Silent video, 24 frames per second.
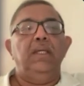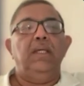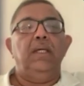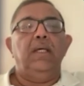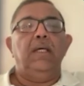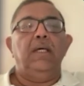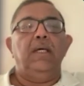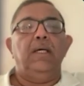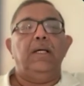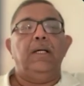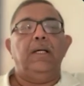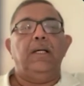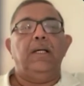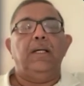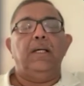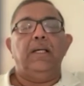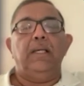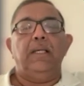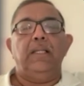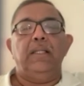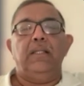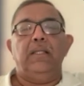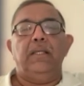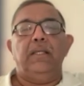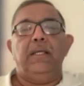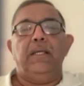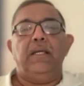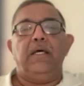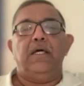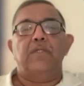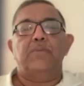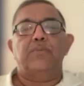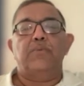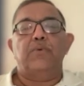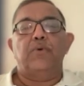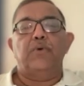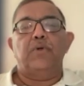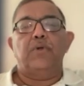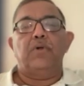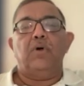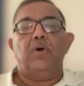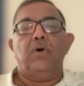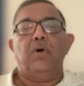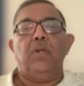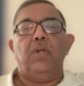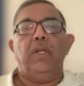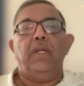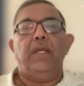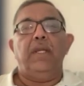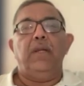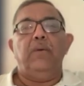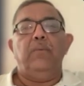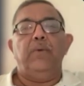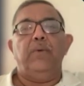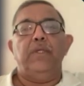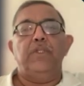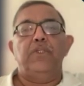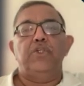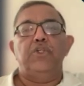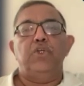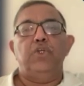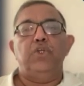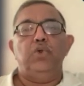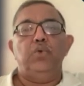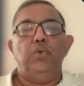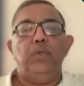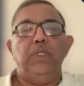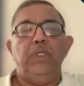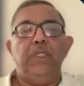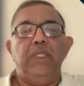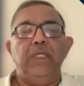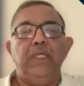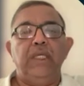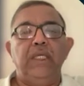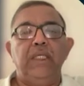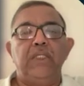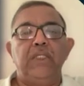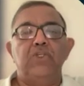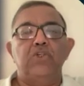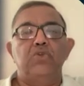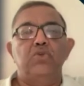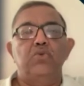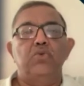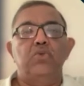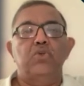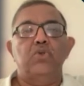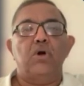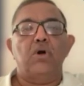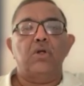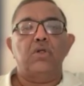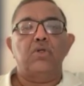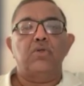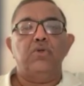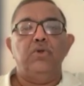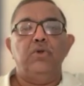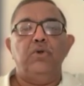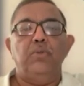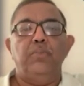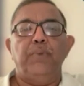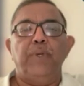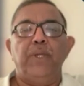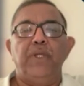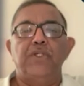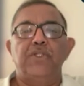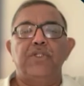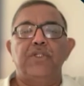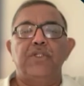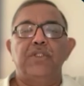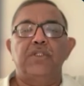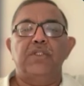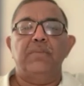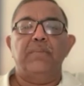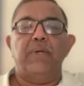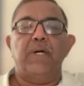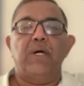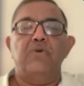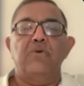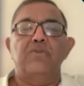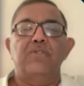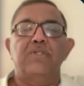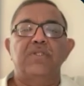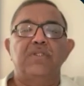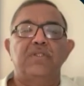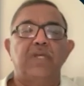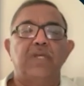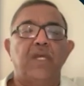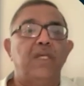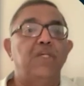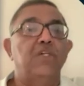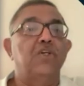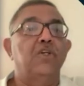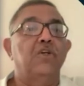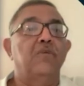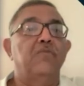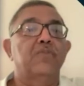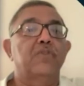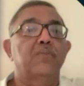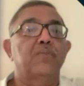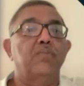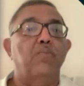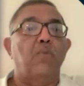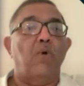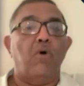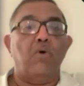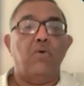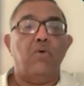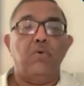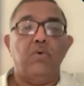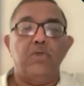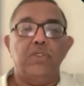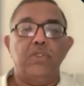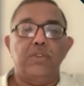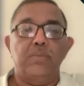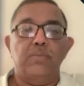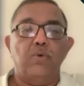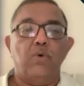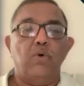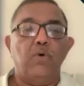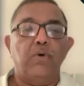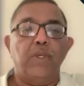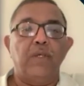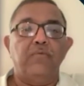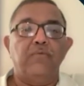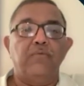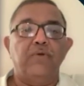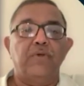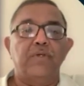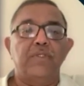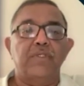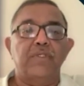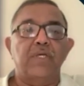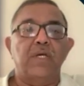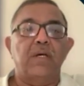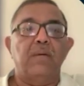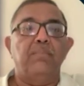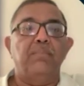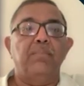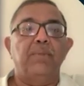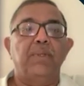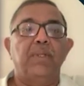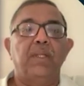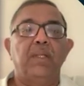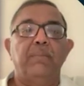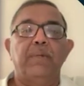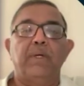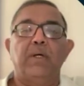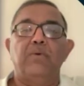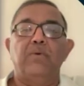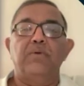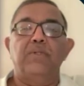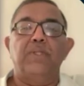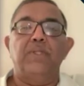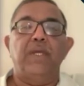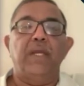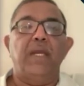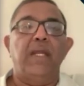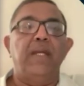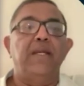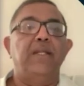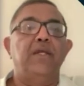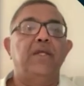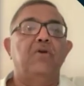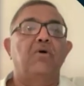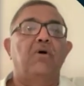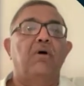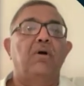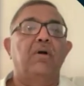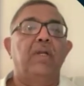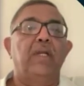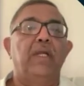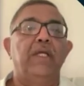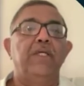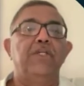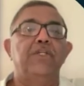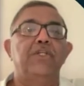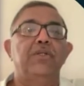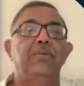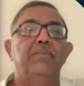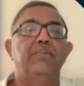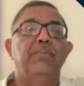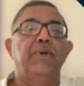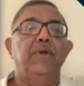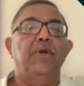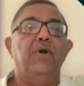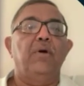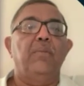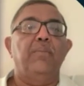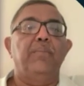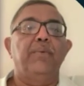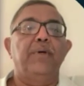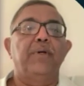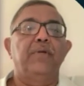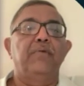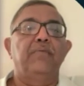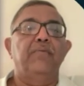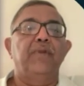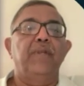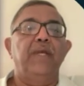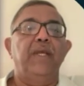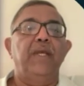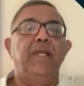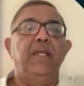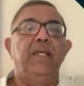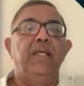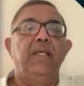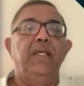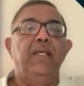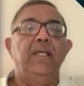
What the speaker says: in the ERAS protocol, in which you need to talk to your patients about cessation of smoking, for example, about the anticoagulation preoperatively.